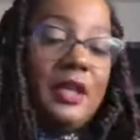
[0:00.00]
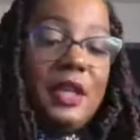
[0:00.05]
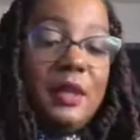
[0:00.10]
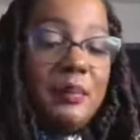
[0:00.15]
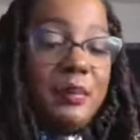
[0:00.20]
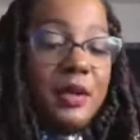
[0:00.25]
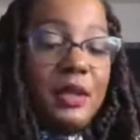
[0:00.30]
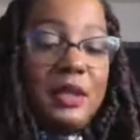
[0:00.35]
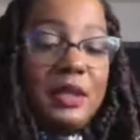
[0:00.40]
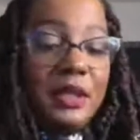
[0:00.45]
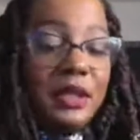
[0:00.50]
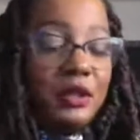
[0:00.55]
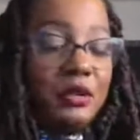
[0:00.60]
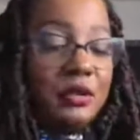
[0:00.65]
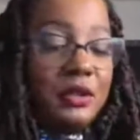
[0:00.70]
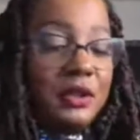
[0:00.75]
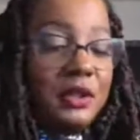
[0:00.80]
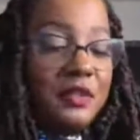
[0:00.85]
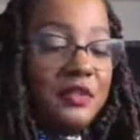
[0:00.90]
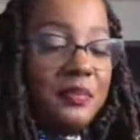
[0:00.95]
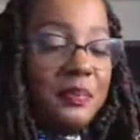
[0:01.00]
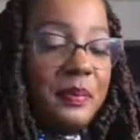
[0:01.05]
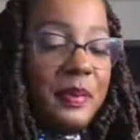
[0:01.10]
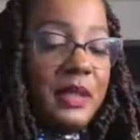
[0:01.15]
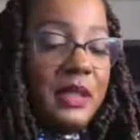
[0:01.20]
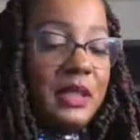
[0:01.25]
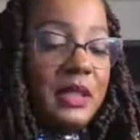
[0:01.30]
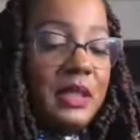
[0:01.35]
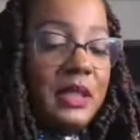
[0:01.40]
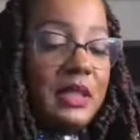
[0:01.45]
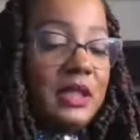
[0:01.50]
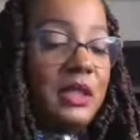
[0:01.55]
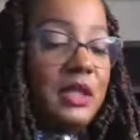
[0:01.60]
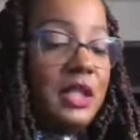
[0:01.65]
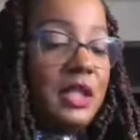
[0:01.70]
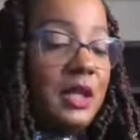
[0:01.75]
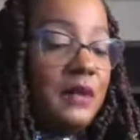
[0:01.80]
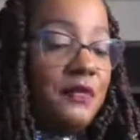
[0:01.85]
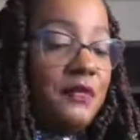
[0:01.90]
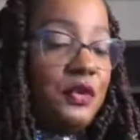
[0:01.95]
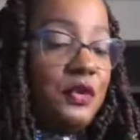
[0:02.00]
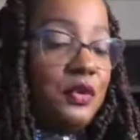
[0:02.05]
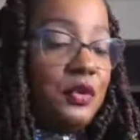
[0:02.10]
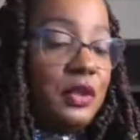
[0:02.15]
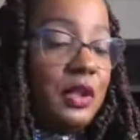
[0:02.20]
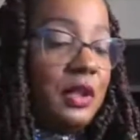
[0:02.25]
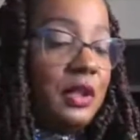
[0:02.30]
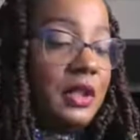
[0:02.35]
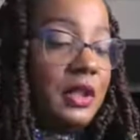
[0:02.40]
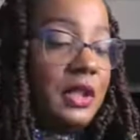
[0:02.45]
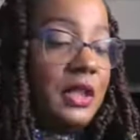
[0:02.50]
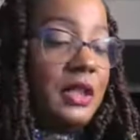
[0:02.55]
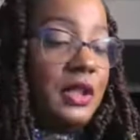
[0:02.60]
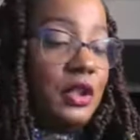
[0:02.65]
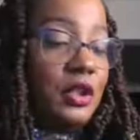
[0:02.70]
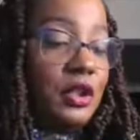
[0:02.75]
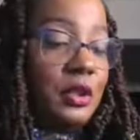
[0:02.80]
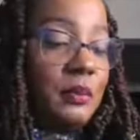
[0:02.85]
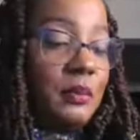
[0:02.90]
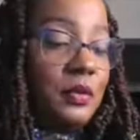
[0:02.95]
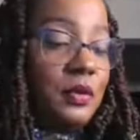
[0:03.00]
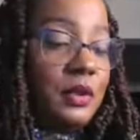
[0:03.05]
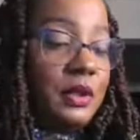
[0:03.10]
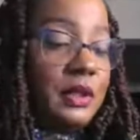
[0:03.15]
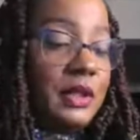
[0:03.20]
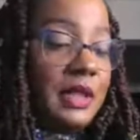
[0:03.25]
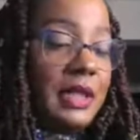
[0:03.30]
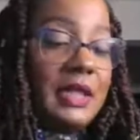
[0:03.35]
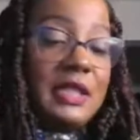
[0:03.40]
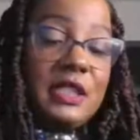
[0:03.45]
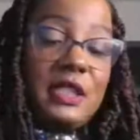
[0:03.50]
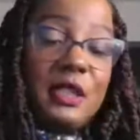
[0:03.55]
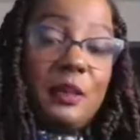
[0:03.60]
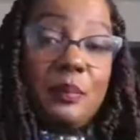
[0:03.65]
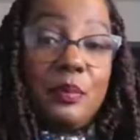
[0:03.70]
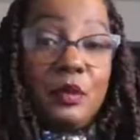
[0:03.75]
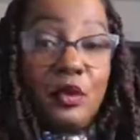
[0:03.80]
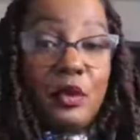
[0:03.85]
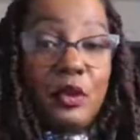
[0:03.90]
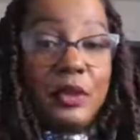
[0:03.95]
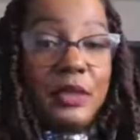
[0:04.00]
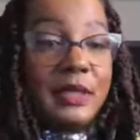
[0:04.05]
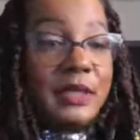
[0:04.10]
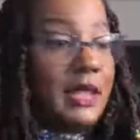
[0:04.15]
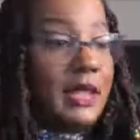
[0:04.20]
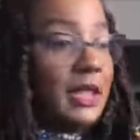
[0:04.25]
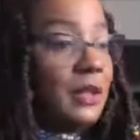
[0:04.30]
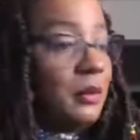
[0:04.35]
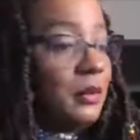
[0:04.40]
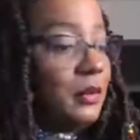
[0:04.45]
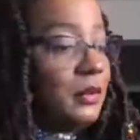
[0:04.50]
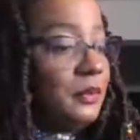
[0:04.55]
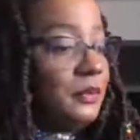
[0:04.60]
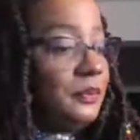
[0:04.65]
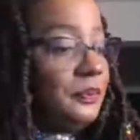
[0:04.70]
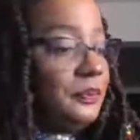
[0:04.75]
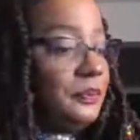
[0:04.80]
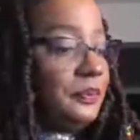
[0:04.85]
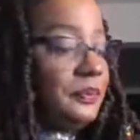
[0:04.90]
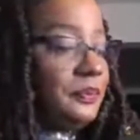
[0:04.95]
They barely owned enough money to keep food in the cupboards and supper on the table.